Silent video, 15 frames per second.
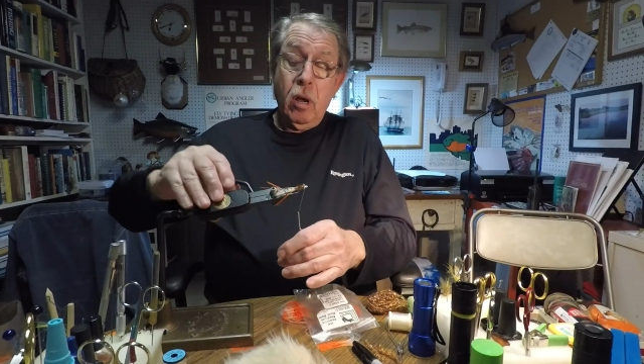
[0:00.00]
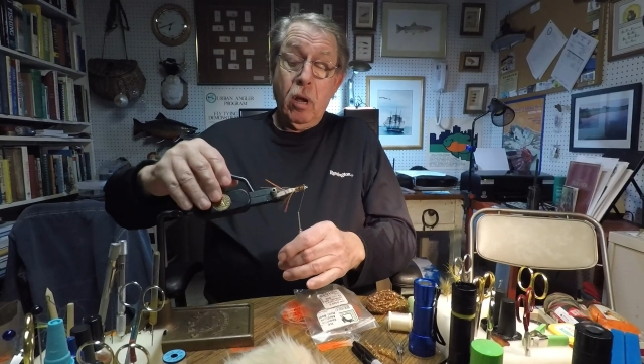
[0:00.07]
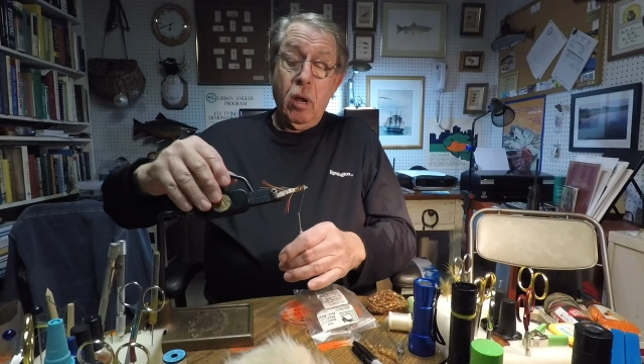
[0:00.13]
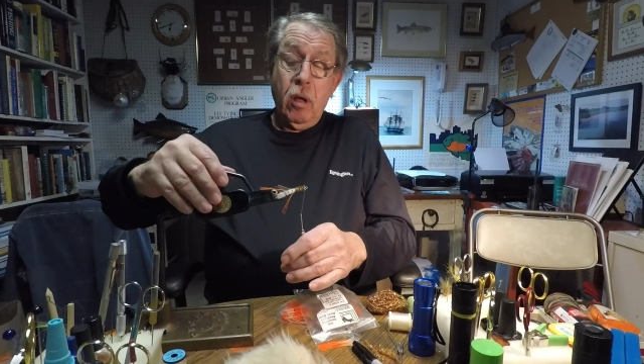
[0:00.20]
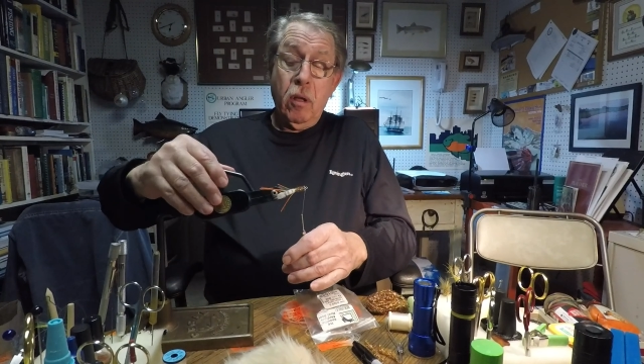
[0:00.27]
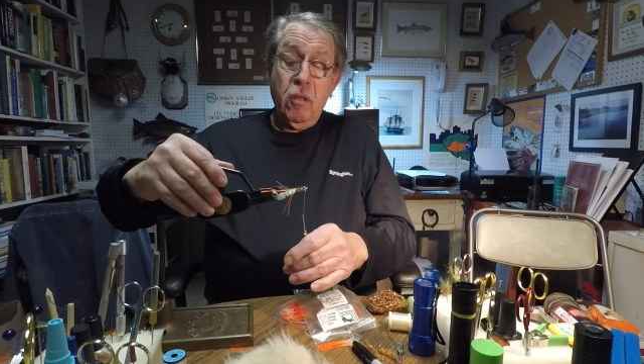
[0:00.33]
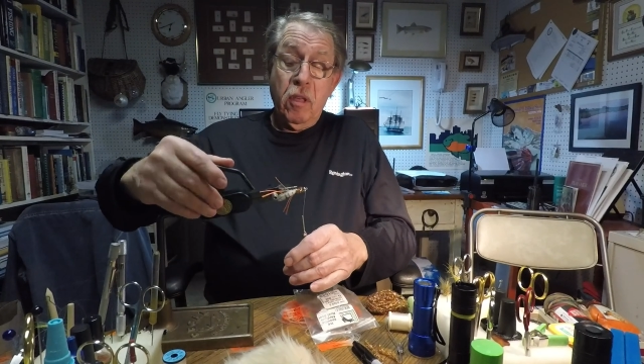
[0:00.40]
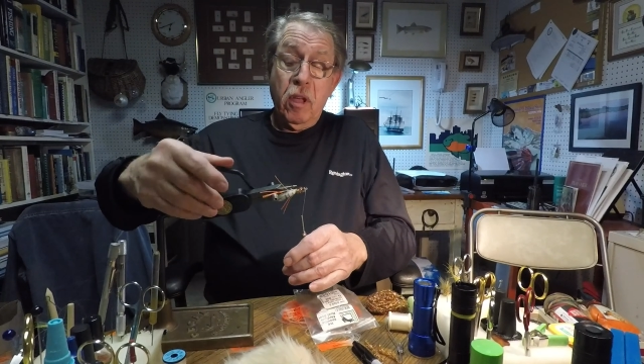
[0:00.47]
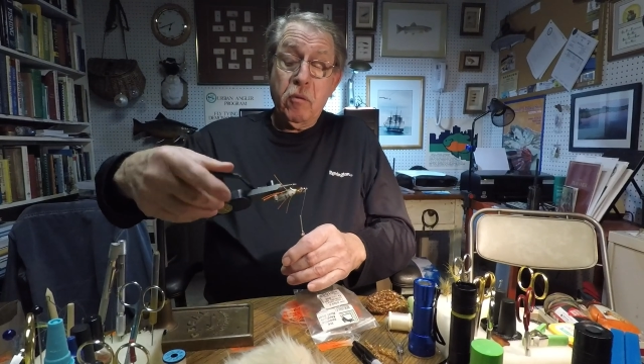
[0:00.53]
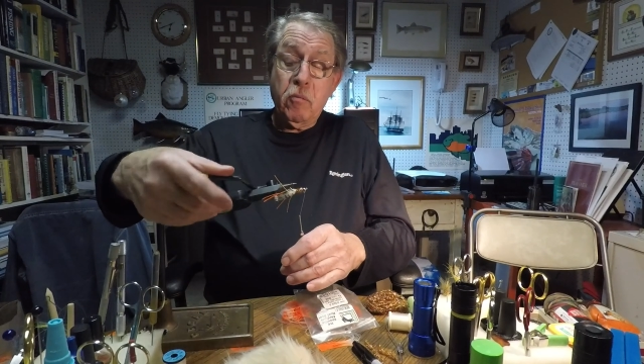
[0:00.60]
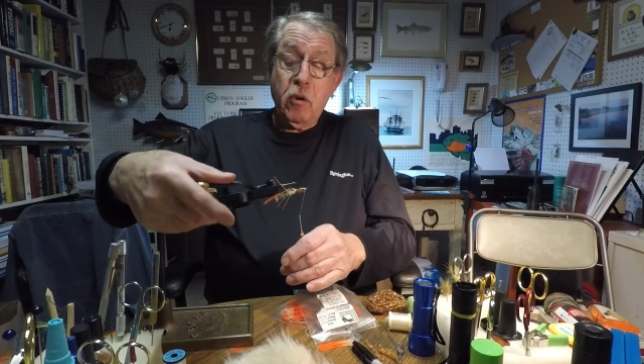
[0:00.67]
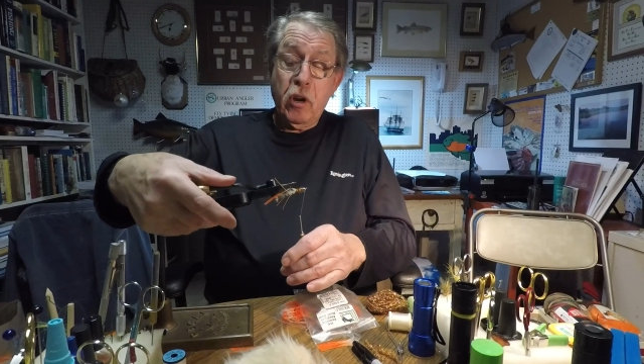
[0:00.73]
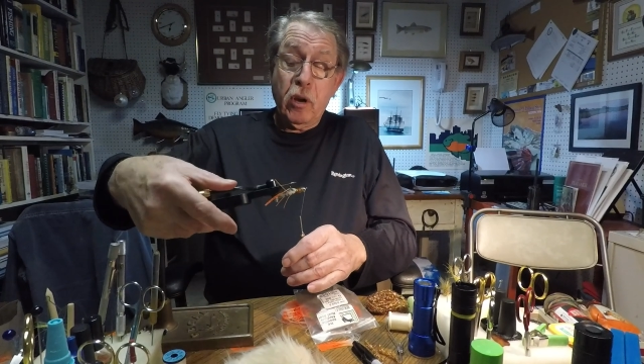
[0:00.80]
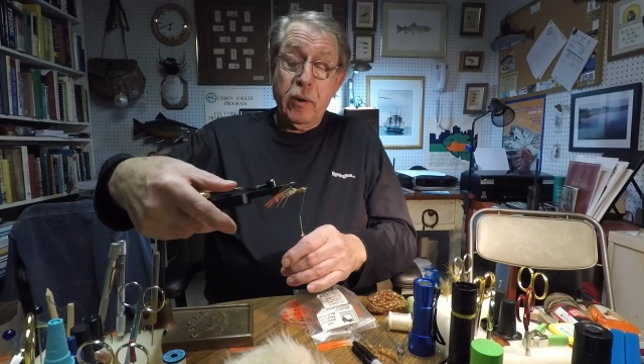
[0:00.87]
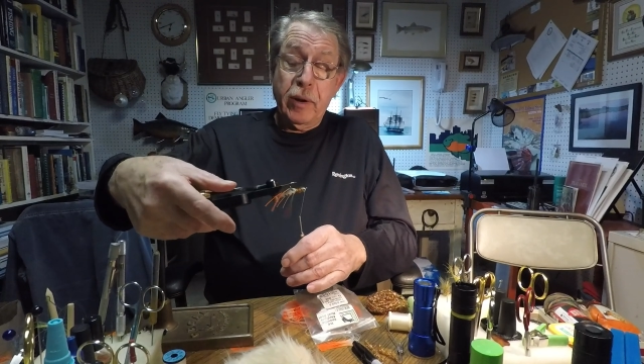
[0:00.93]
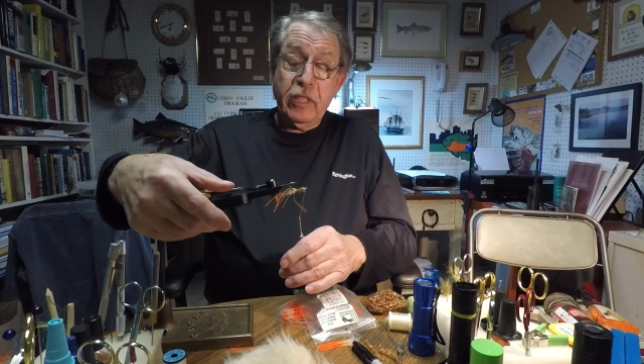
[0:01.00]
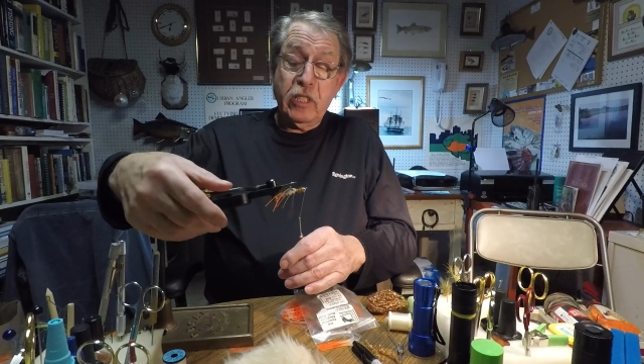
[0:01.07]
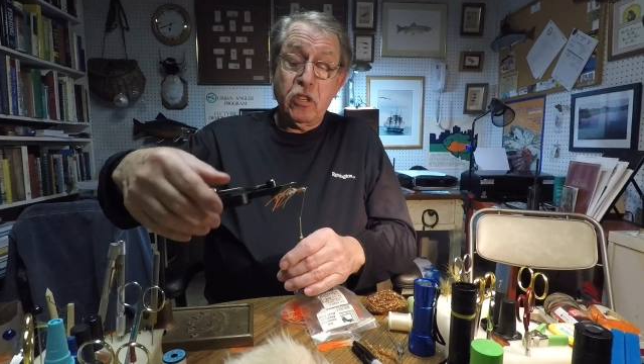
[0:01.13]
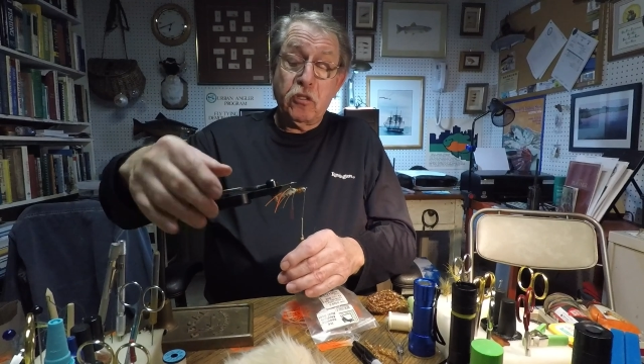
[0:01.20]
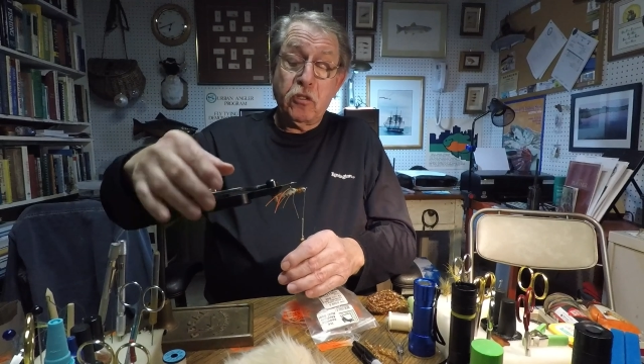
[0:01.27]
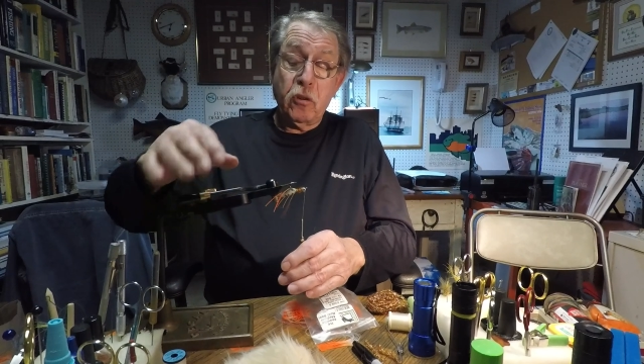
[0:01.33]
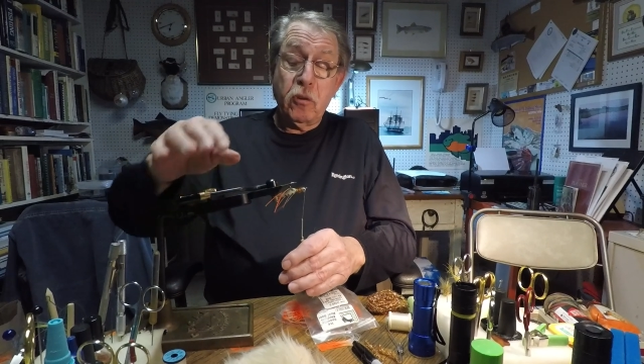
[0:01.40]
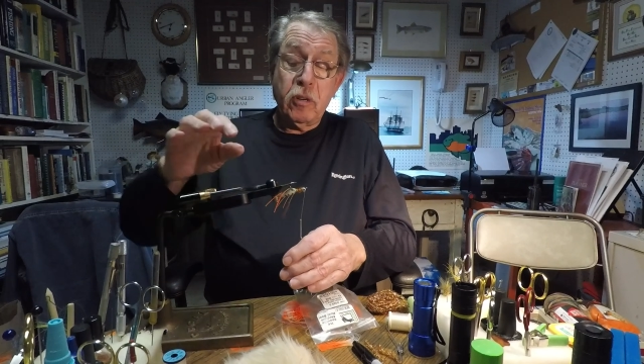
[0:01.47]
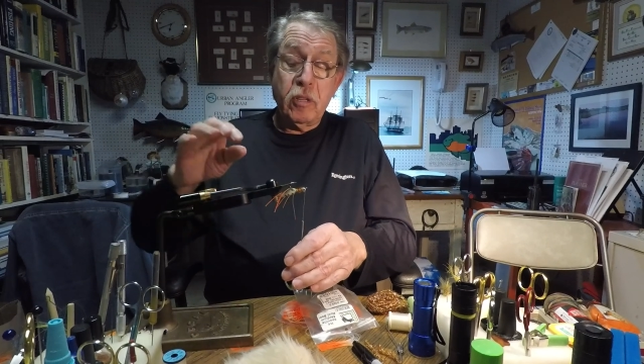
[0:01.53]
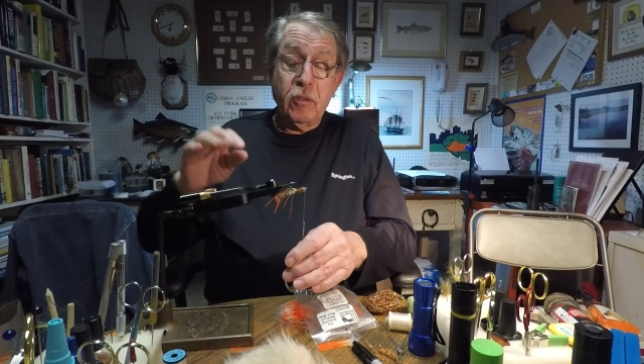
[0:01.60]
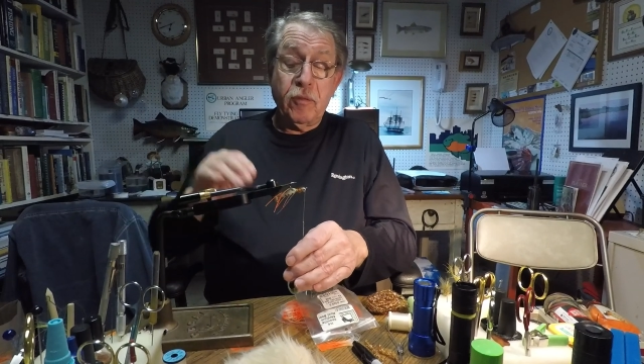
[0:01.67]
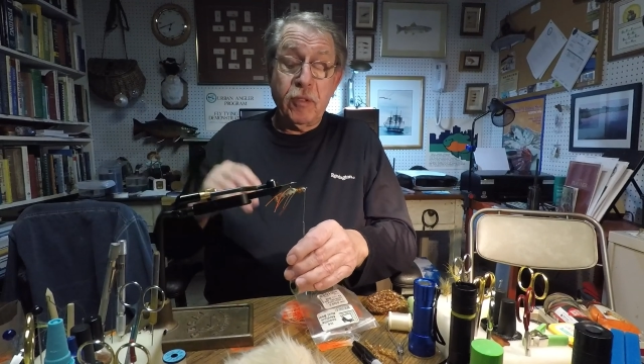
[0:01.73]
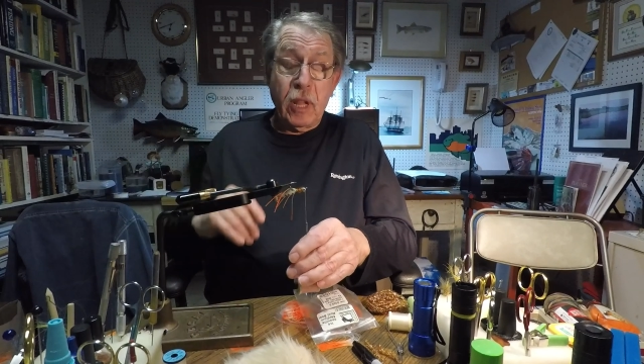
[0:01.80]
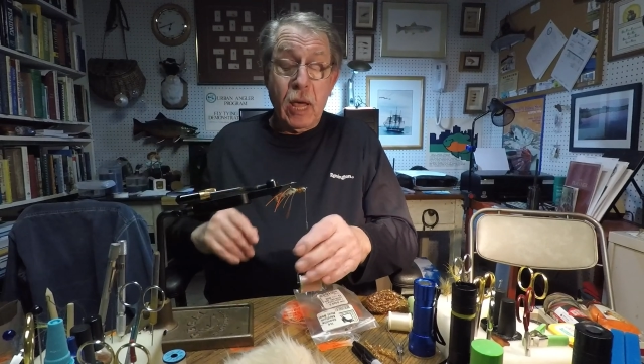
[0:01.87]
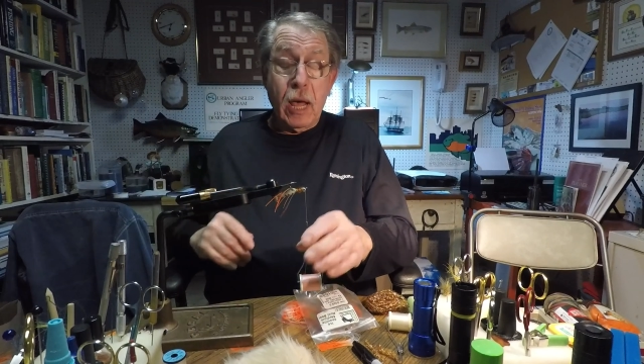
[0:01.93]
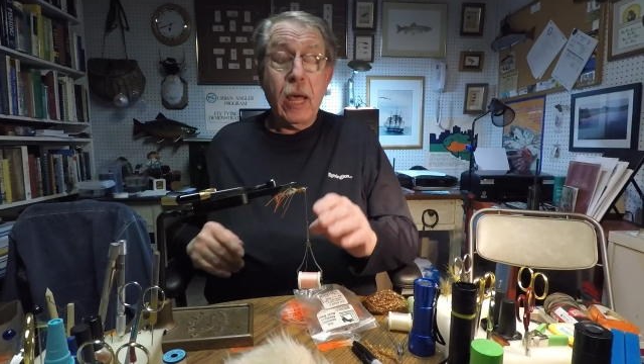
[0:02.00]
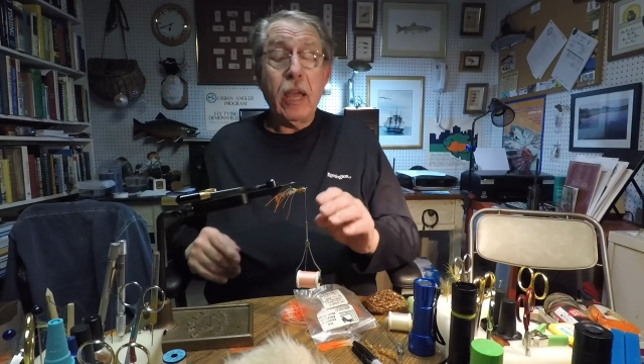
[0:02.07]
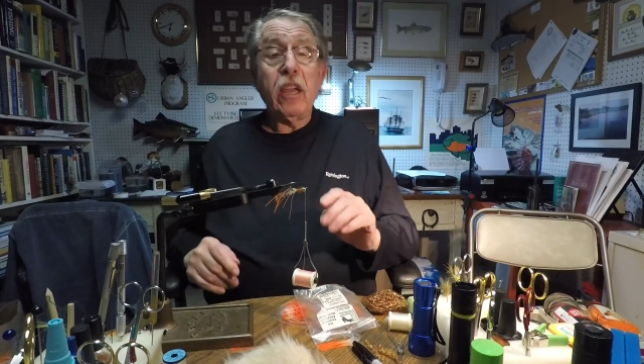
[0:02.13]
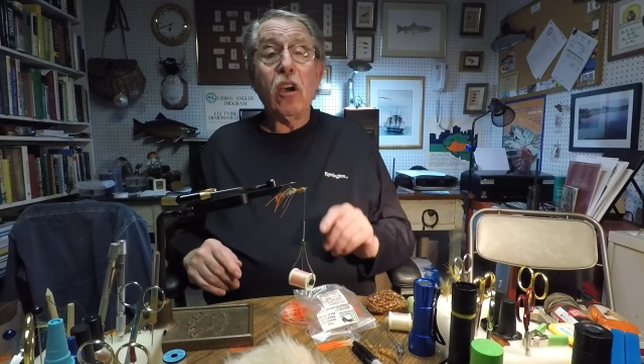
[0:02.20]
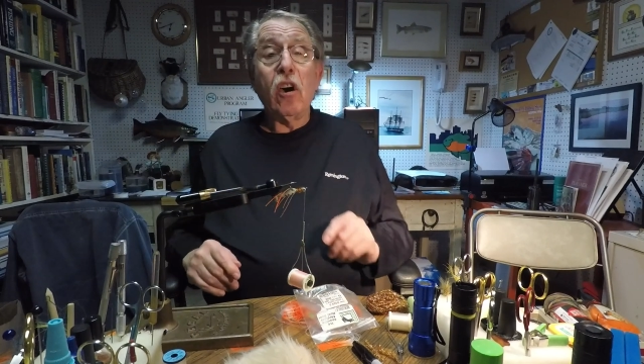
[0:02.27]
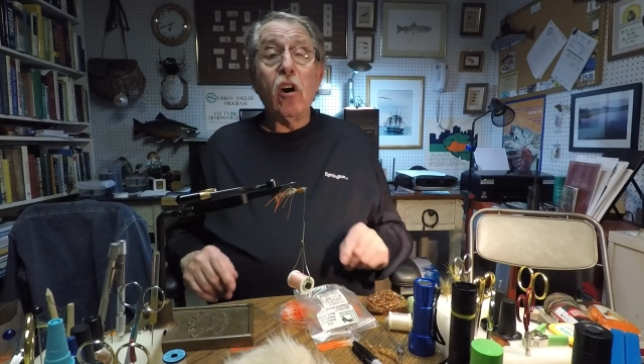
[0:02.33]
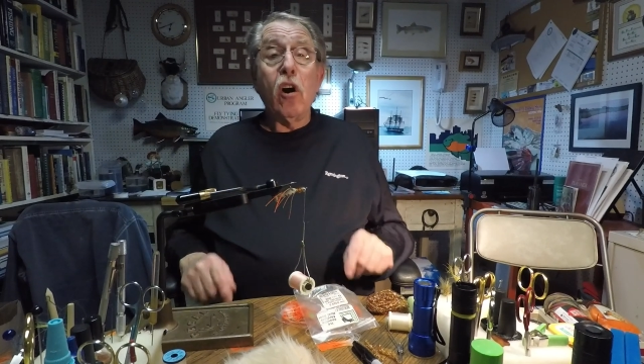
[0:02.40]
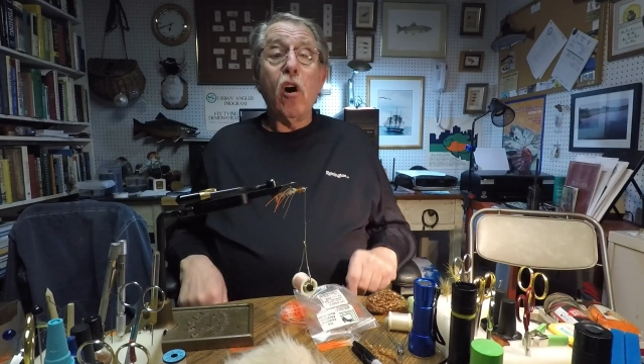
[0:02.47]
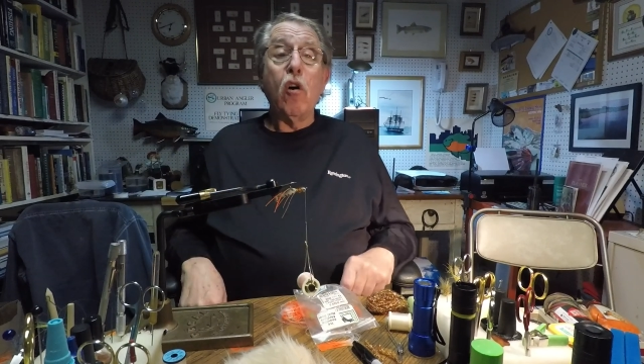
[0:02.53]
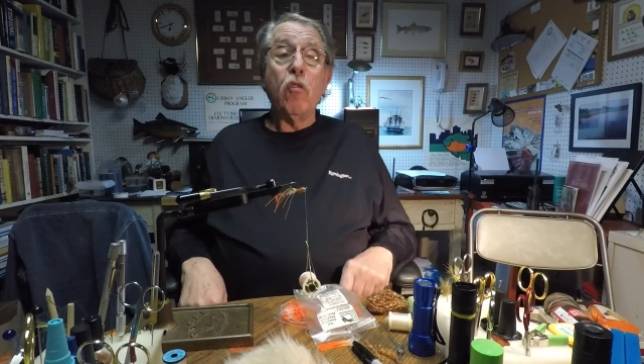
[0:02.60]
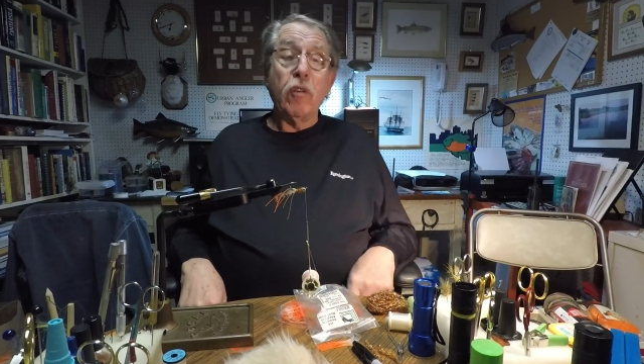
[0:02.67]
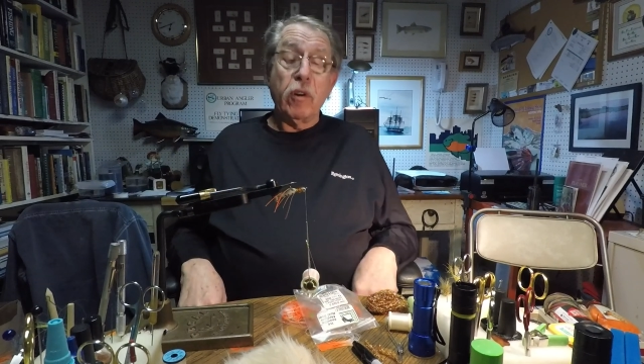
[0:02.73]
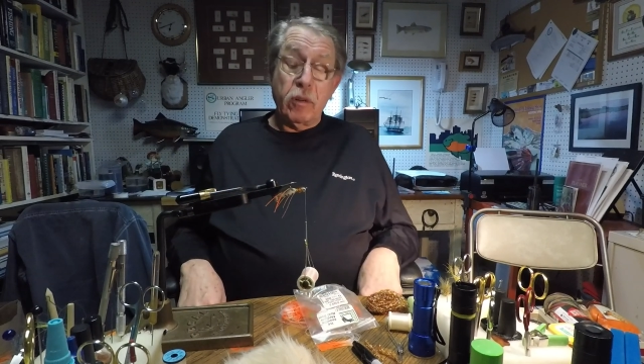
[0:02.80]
Then we're going to turn the fly over.